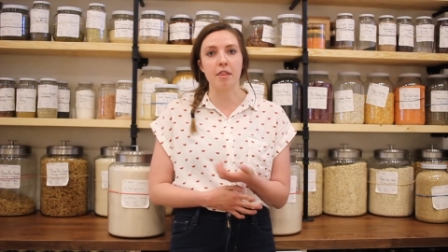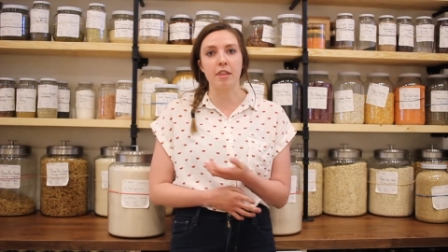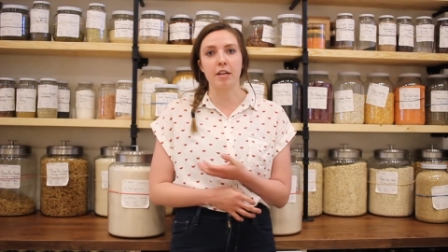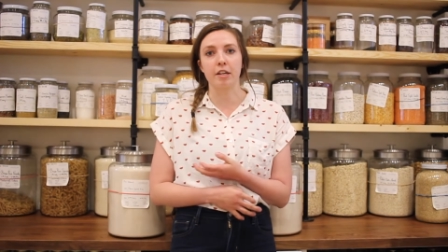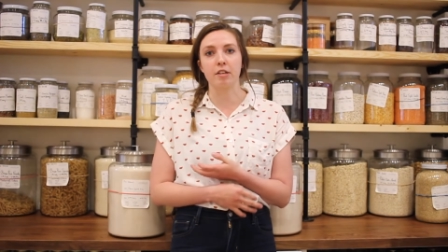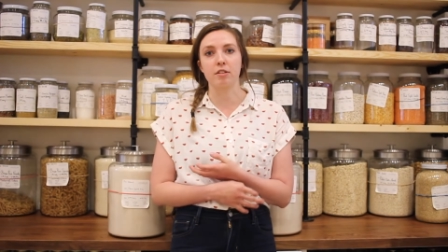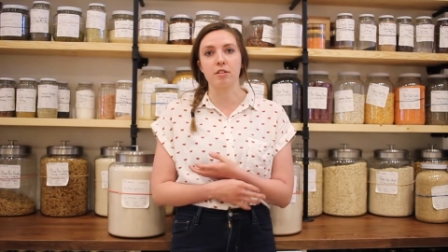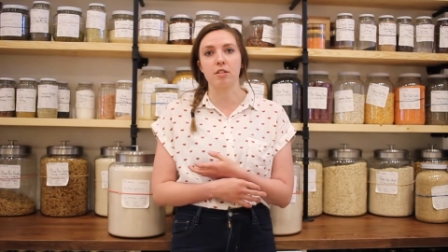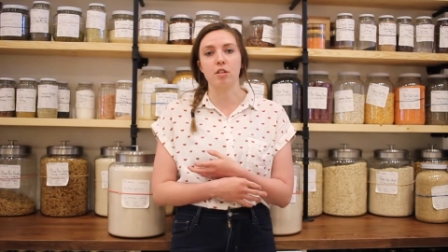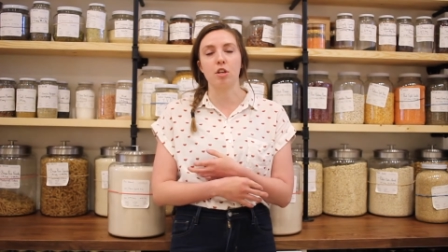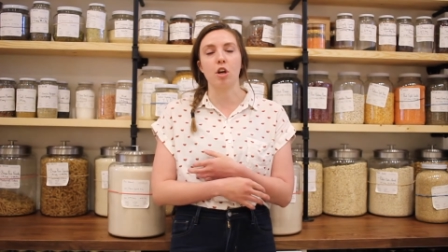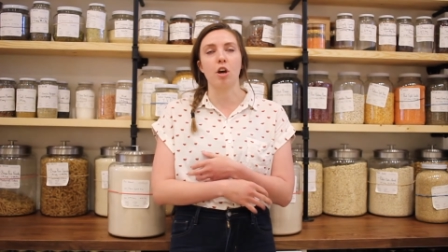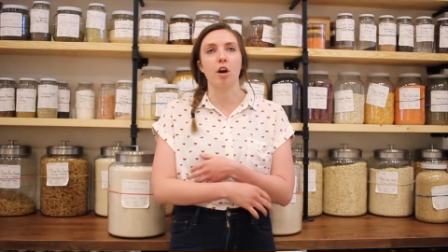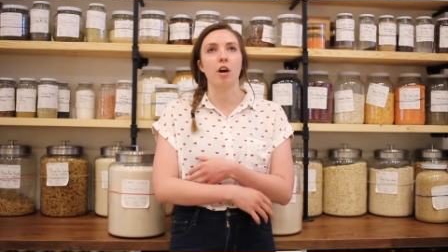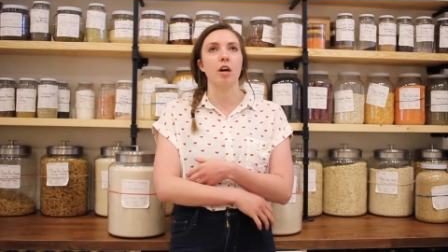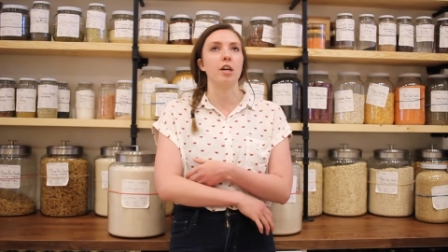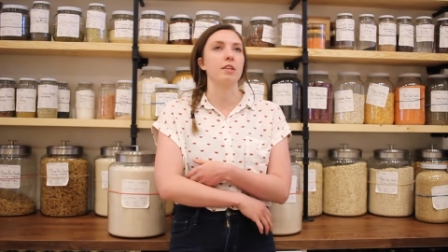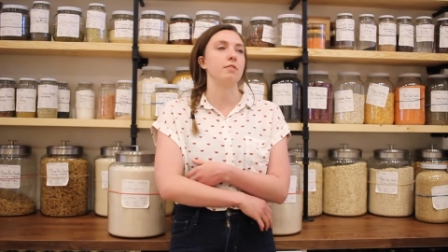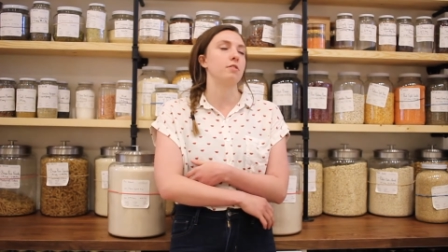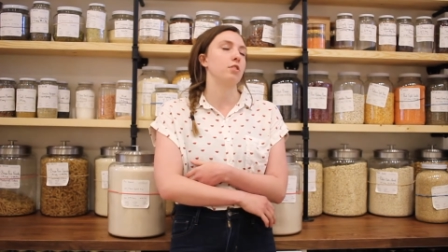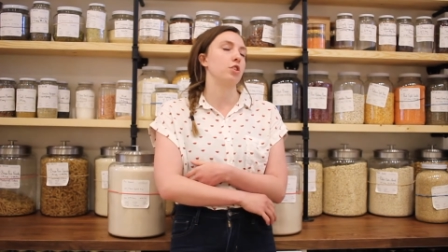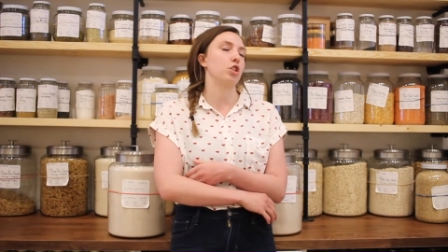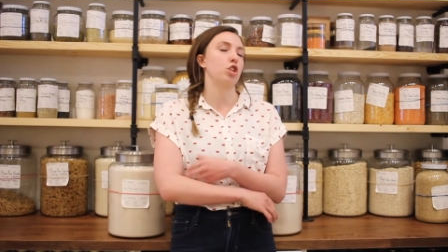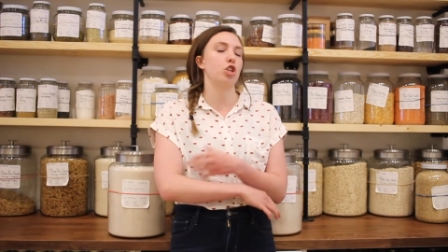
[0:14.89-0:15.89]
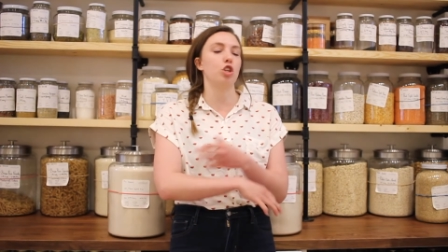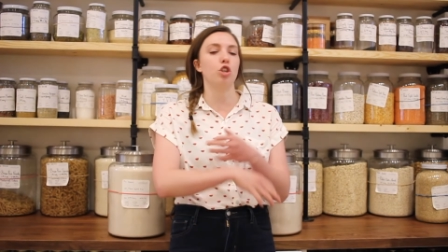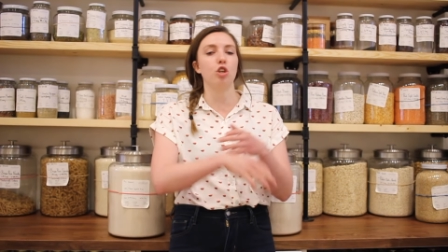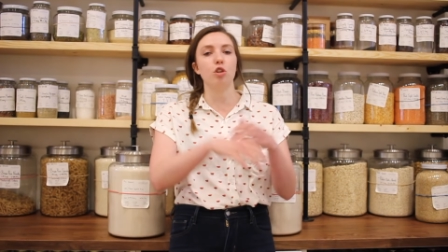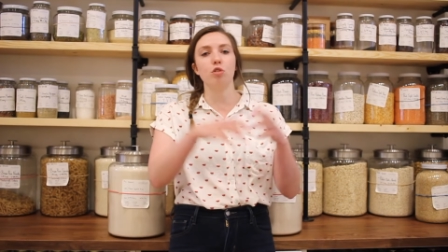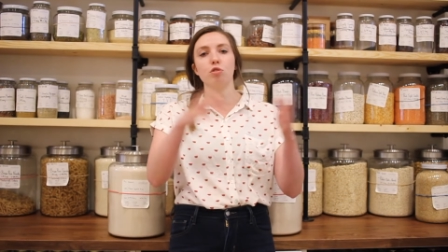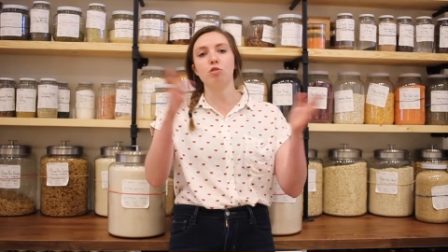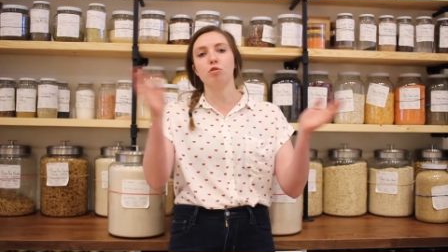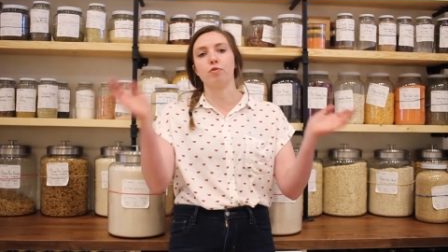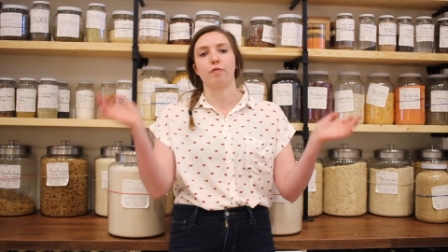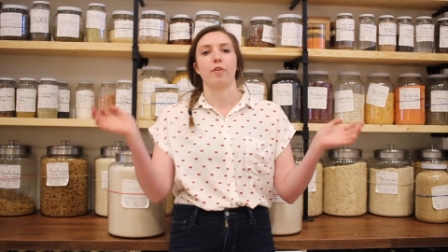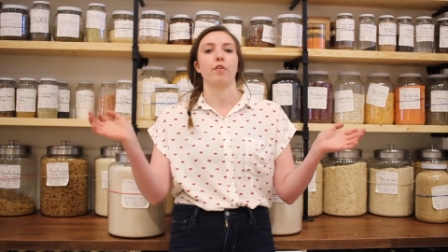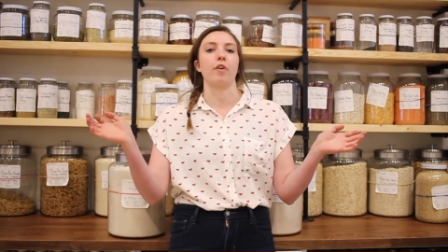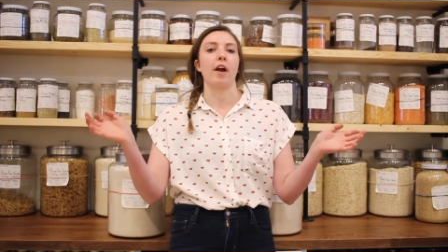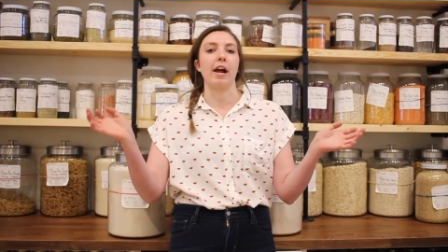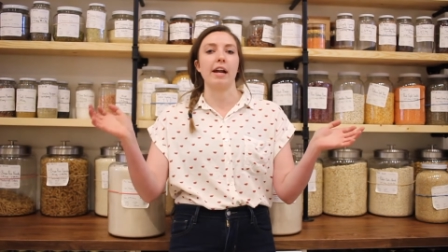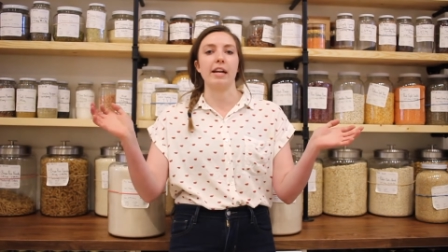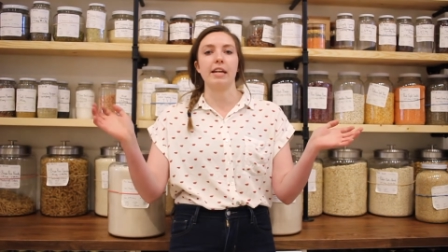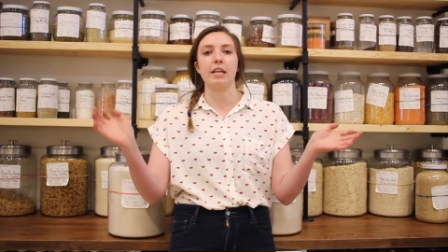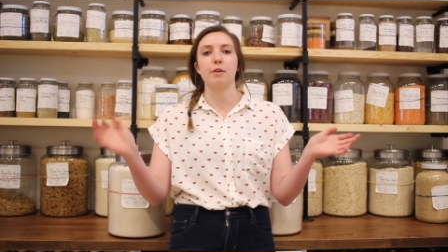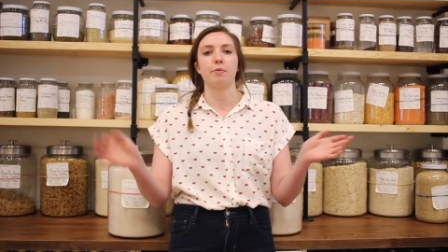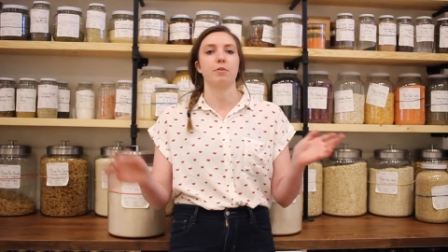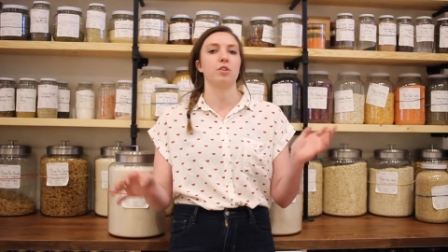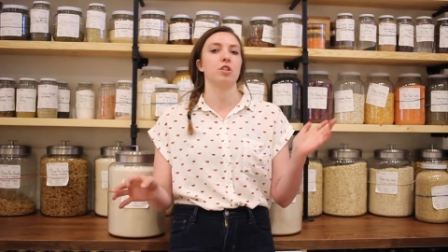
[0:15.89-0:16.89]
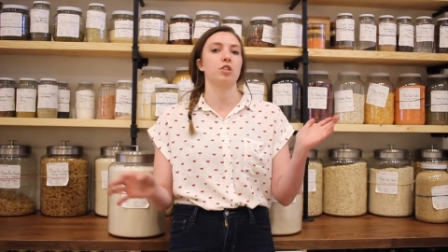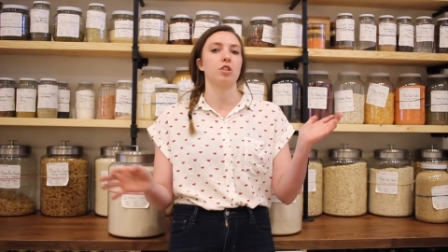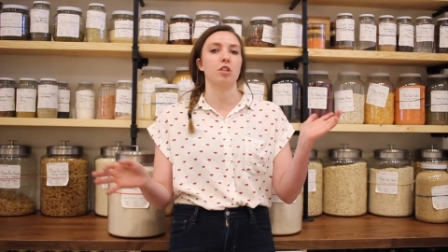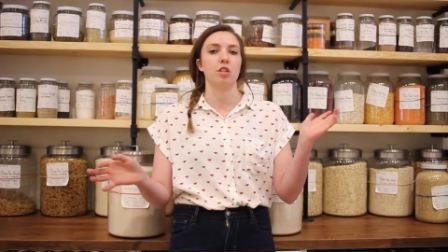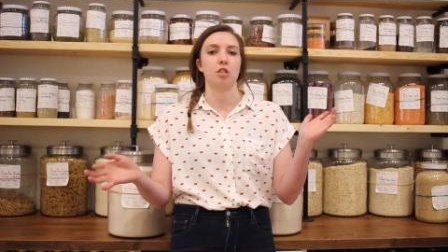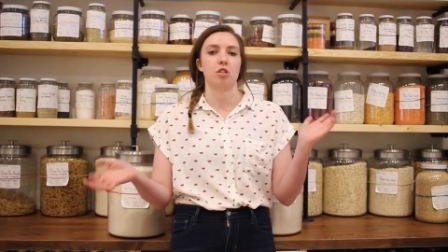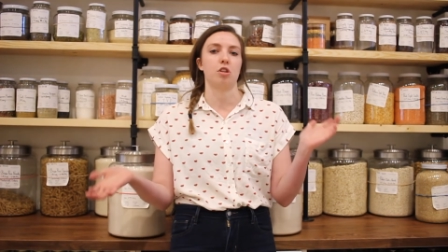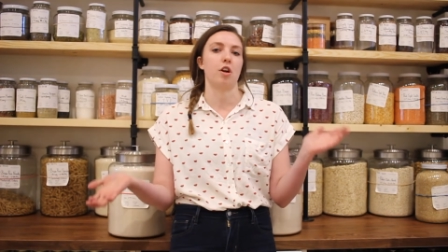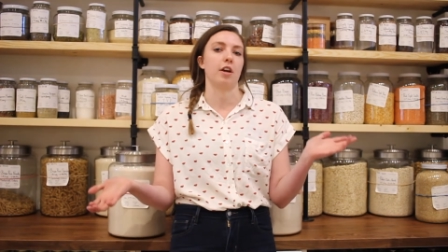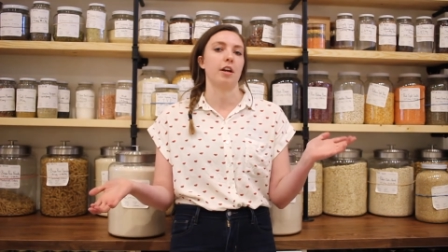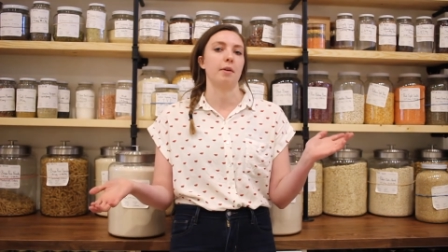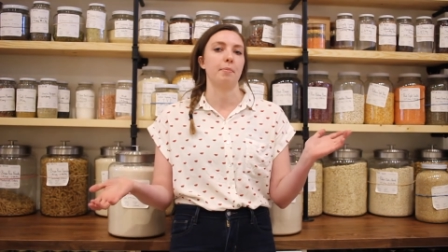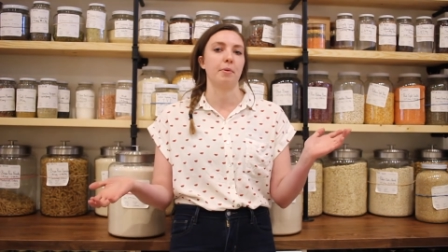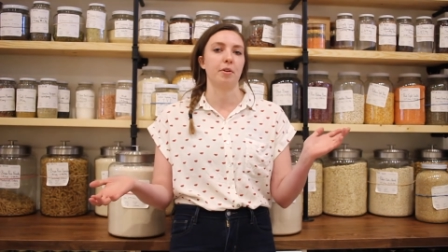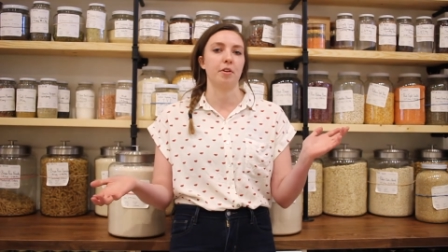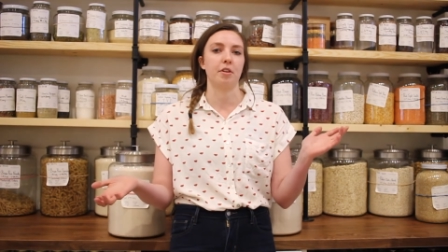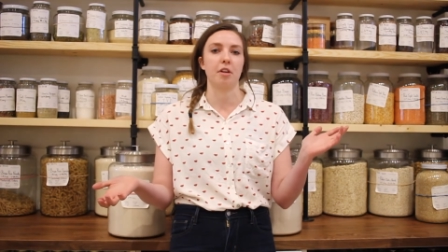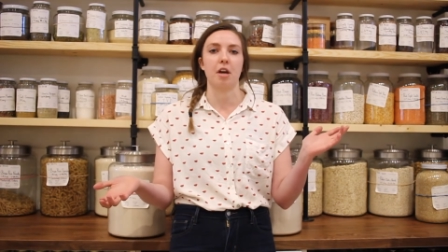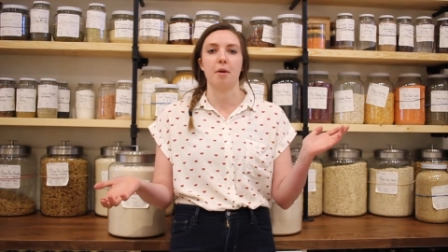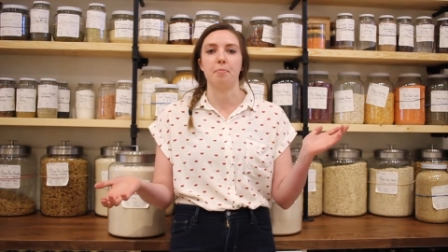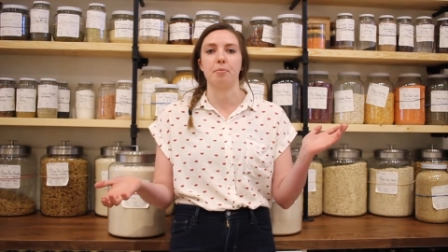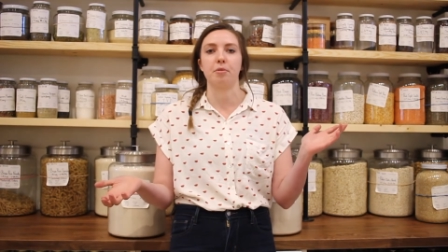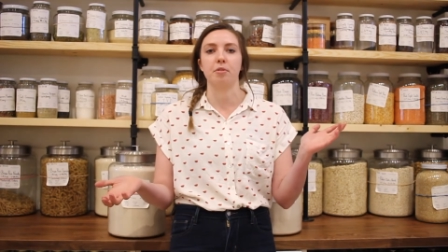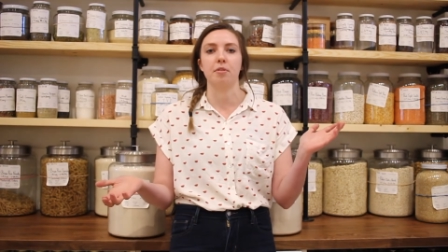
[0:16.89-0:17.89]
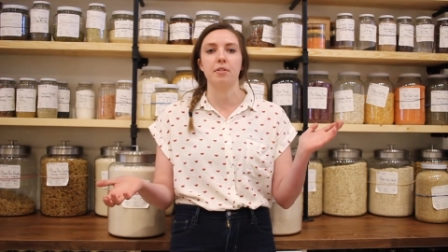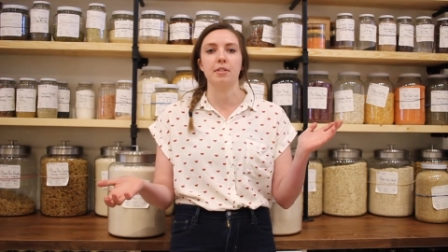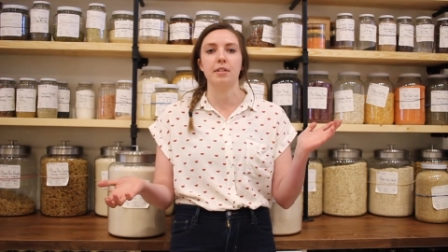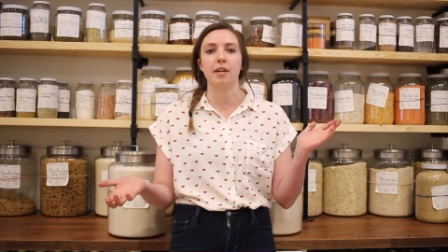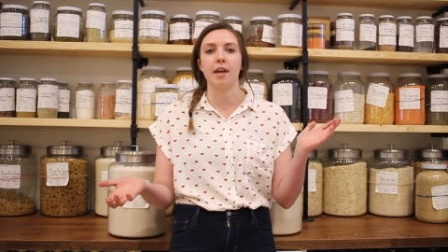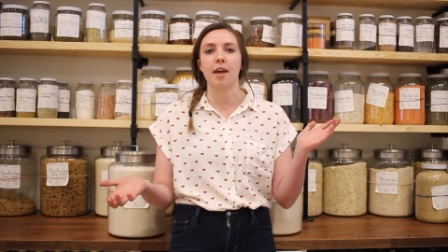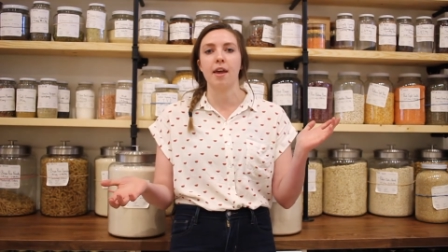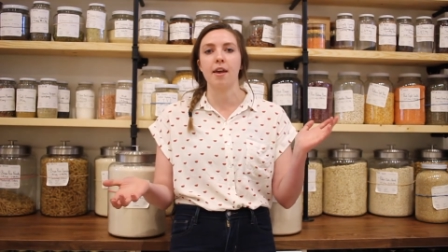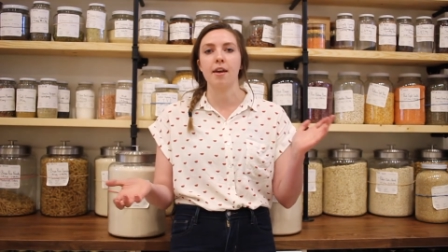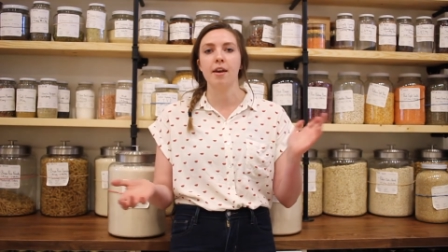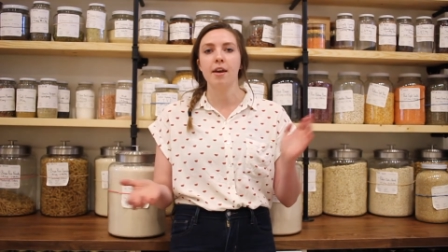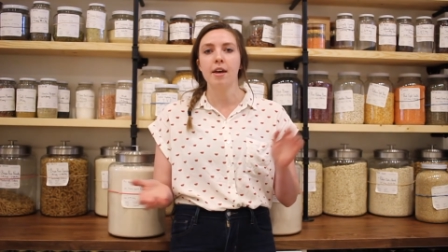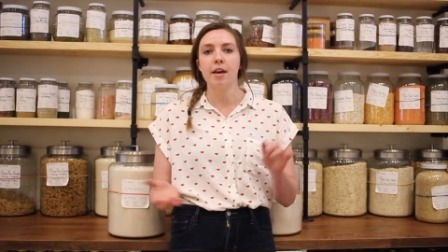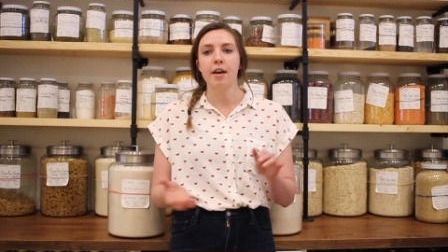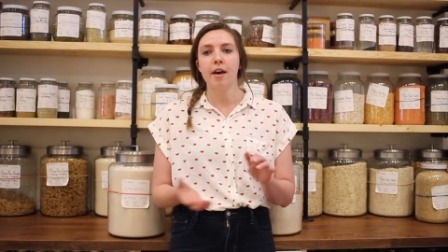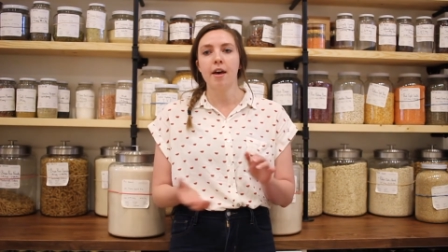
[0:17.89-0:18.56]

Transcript: There's a huge variety. We're just going to talk about a couple today.